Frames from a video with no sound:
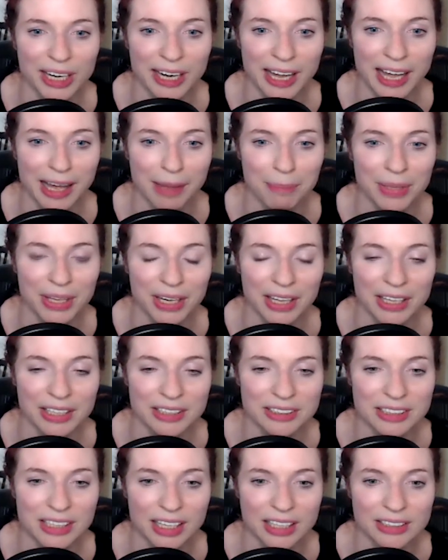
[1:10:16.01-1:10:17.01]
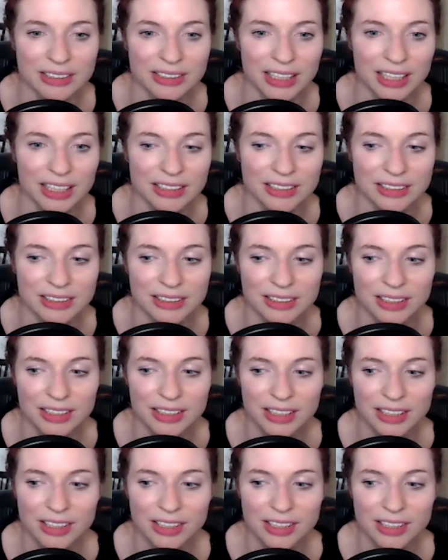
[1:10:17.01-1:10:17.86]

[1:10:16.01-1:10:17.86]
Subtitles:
and happiness, not just